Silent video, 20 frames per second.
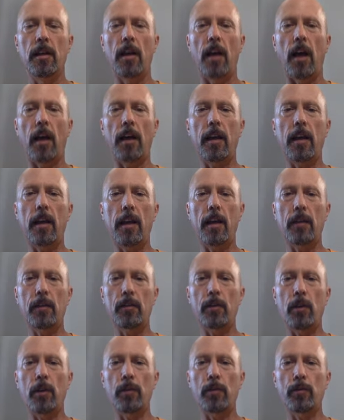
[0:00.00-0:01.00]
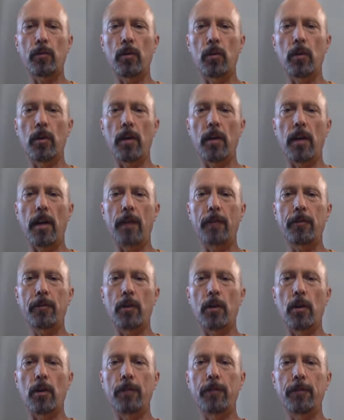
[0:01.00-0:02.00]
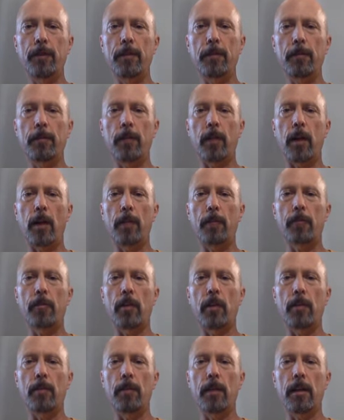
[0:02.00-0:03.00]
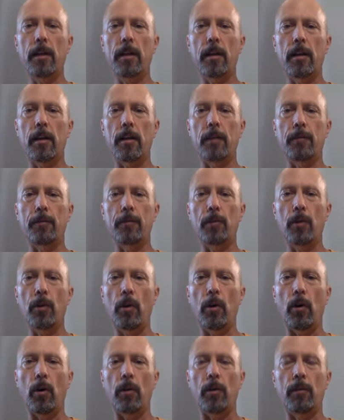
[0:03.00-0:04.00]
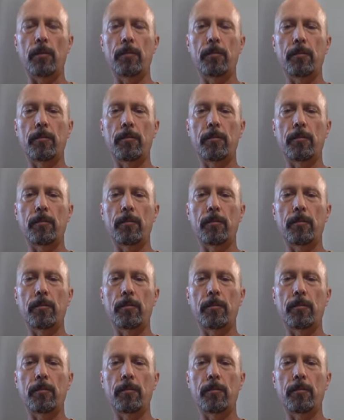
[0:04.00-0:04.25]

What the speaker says: I can't trust Warren after her flip-flops on Medicare for All.